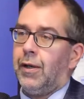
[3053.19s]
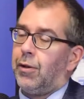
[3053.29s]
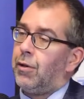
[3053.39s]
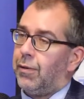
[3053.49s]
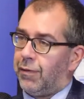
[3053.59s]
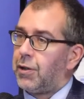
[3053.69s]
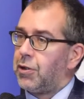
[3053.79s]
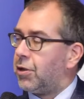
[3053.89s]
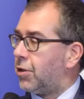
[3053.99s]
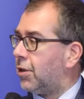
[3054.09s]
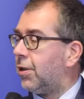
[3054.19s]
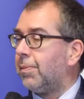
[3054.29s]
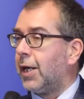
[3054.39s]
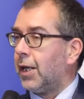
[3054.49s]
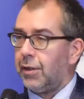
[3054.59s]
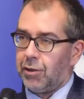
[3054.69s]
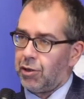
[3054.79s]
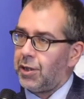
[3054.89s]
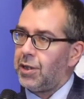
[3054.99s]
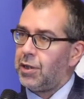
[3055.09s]
you know, France does it in Mali. The
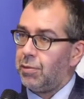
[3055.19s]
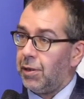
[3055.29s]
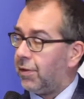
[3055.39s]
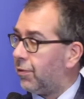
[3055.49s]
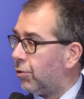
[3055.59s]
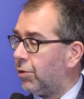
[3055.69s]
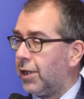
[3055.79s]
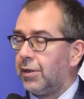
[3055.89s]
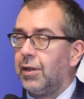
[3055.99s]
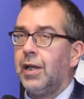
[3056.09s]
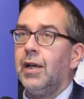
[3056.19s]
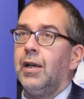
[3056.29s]
Chinese will never do that.